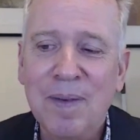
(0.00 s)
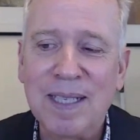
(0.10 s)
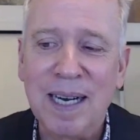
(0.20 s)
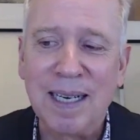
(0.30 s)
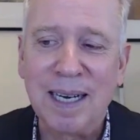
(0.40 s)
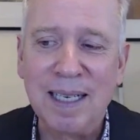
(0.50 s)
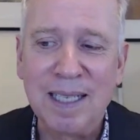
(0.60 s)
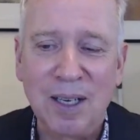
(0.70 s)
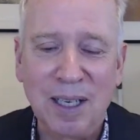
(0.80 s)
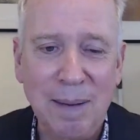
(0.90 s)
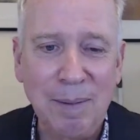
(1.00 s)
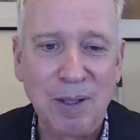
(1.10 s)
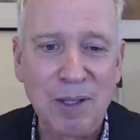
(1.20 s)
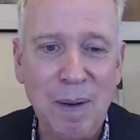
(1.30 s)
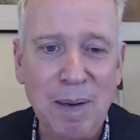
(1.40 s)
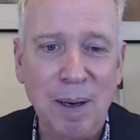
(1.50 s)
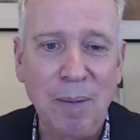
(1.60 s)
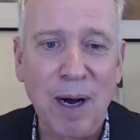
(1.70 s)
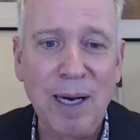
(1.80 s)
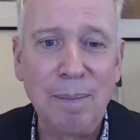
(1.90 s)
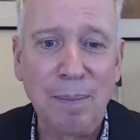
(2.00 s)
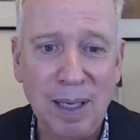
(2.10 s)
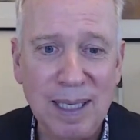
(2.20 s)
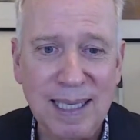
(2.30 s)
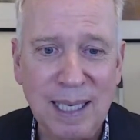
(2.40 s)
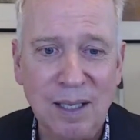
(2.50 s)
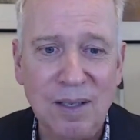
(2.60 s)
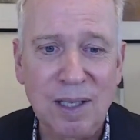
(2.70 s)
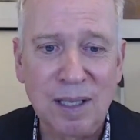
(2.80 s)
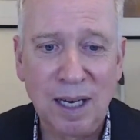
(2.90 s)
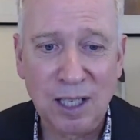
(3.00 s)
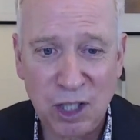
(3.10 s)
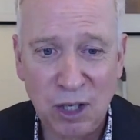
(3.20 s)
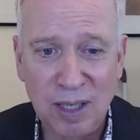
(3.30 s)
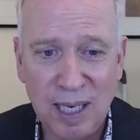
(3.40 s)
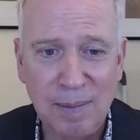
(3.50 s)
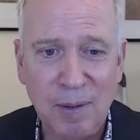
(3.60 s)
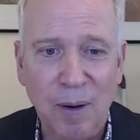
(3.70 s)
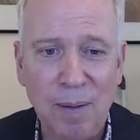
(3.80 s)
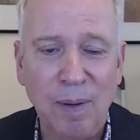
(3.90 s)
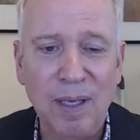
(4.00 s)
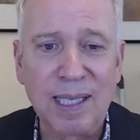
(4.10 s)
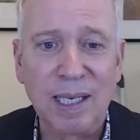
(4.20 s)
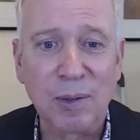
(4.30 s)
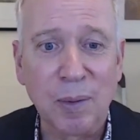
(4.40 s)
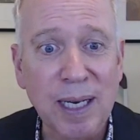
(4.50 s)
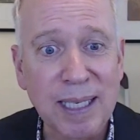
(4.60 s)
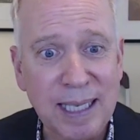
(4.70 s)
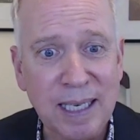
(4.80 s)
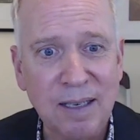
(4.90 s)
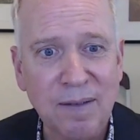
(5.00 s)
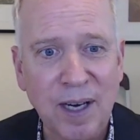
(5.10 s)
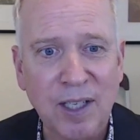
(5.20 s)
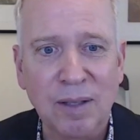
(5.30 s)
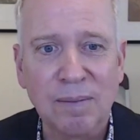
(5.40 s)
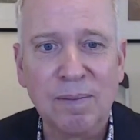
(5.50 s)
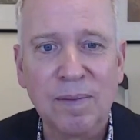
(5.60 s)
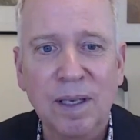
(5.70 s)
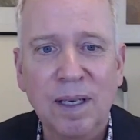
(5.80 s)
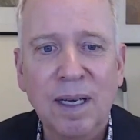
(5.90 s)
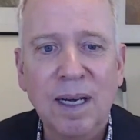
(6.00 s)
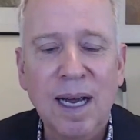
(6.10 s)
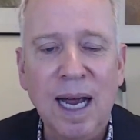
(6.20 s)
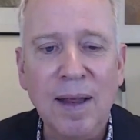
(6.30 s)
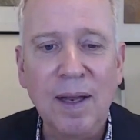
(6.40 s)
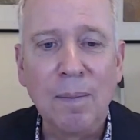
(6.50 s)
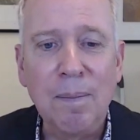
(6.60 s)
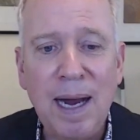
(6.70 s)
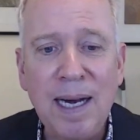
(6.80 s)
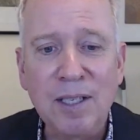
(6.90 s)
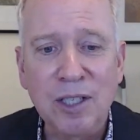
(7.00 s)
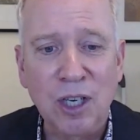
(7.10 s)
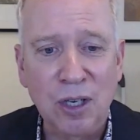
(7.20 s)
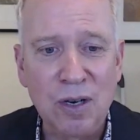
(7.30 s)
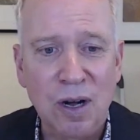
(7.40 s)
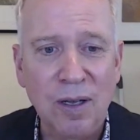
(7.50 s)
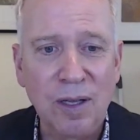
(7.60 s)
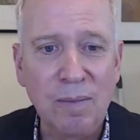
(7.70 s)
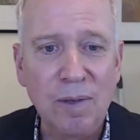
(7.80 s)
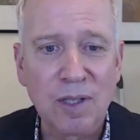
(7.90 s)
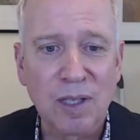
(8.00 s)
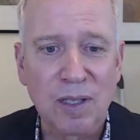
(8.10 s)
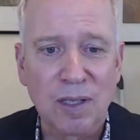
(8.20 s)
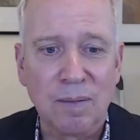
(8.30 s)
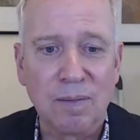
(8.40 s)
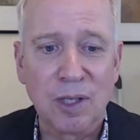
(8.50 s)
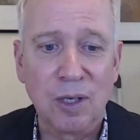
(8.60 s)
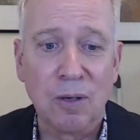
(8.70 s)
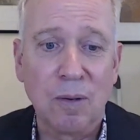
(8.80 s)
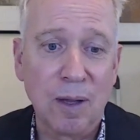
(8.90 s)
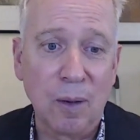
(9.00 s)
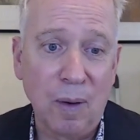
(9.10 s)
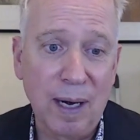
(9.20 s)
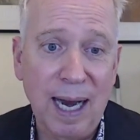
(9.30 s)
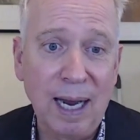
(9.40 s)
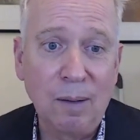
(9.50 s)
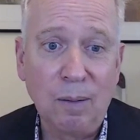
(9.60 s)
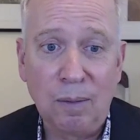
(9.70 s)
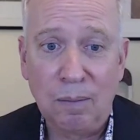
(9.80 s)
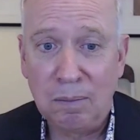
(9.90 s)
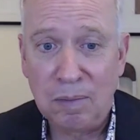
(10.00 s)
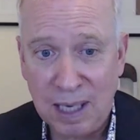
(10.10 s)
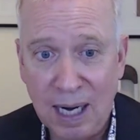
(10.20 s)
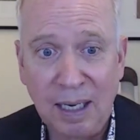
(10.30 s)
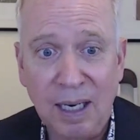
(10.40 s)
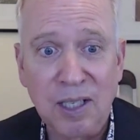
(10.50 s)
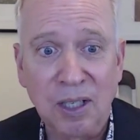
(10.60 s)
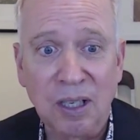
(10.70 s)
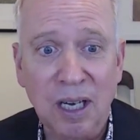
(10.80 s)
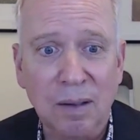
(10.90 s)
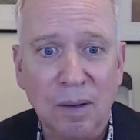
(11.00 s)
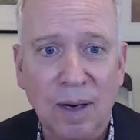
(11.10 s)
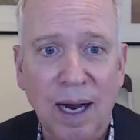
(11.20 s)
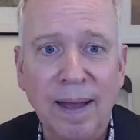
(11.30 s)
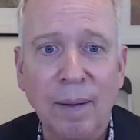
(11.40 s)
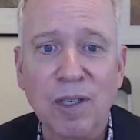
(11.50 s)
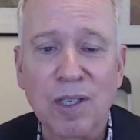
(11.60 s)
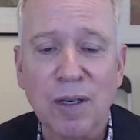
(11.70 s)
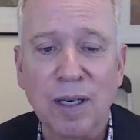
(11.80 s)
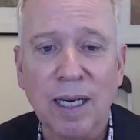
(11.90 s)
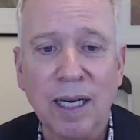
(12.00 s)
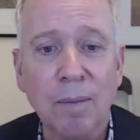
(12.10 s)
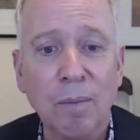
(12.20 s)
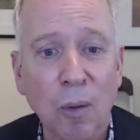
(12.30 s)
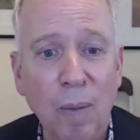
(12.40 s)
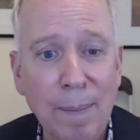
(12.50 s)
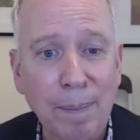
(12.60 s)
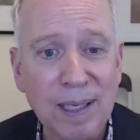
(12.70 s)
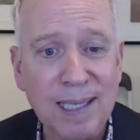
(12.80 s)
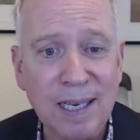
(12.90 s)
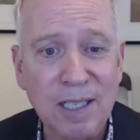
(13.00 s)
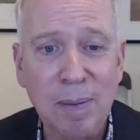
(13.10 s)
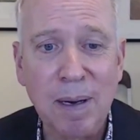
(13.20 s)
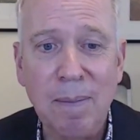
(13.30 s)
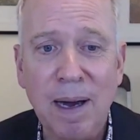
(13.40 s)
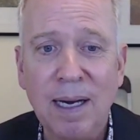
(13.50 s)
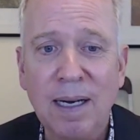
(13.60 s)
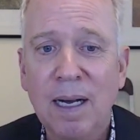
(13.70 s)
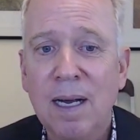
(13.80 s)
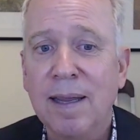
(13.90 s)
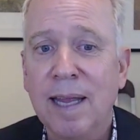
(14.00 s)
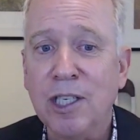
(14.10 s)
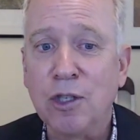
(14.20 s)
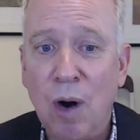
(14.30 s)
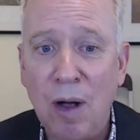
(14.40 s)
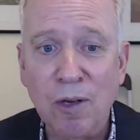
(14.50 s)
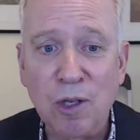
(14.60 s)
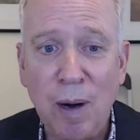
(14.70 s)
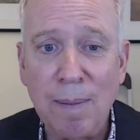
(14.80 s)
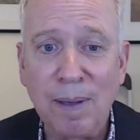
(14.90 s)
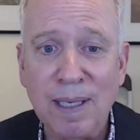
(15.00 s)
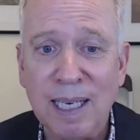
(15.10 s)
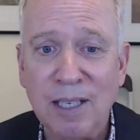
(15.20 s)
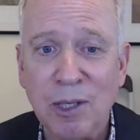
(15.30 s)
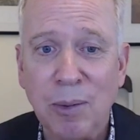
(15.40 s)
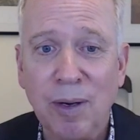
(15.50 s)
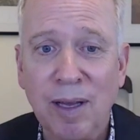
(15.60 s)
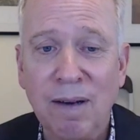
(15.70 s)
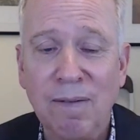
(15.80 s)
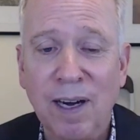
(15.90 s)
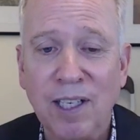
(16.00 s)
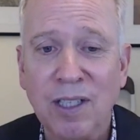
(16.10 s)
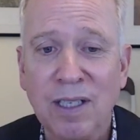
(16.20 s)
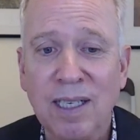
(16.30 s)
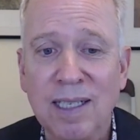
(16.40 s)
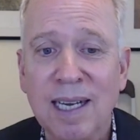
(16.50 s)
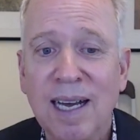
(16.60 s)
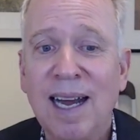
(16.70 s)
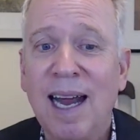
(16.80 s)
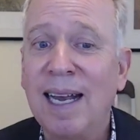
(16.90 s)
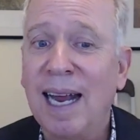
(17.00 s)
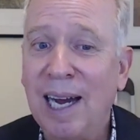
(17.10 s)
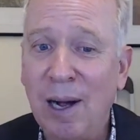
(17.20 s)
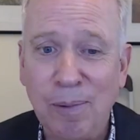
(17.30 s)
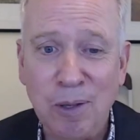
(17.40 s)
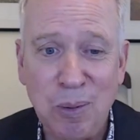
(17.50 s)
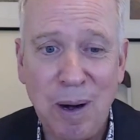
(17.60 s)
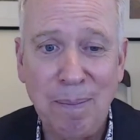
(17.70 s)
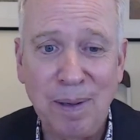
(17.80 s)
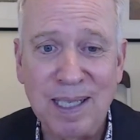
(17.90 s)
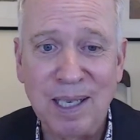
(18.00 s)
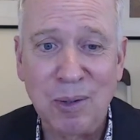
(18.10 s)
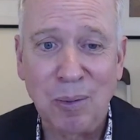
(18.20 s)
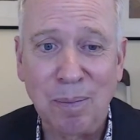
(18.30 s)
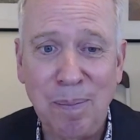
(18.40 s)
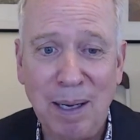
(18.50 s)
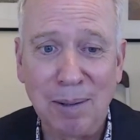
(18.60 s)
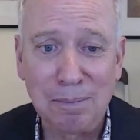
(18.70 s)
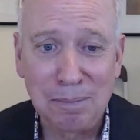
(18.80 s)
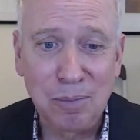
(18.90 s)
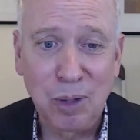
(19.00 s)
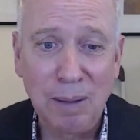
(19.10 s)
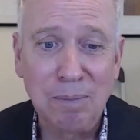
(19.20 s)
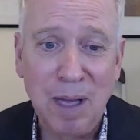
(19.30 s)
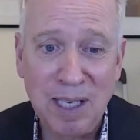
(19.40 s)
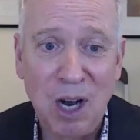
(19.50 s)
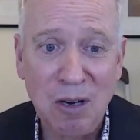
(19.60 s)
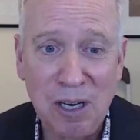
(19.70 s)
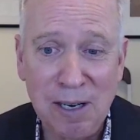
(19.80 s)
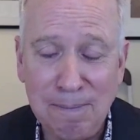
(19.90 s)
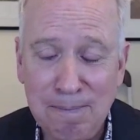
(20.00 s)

cytokines are chemicals made by white blood cells, certain types of white blood cells, when they see an infection. And they're made to turn on the immune system. So on the one hand, cytokines are good, okay? They result in more white blood cells being made. They draw those white blood cells to where the infection is, and they help those white blood cells work better, okay? That's all good,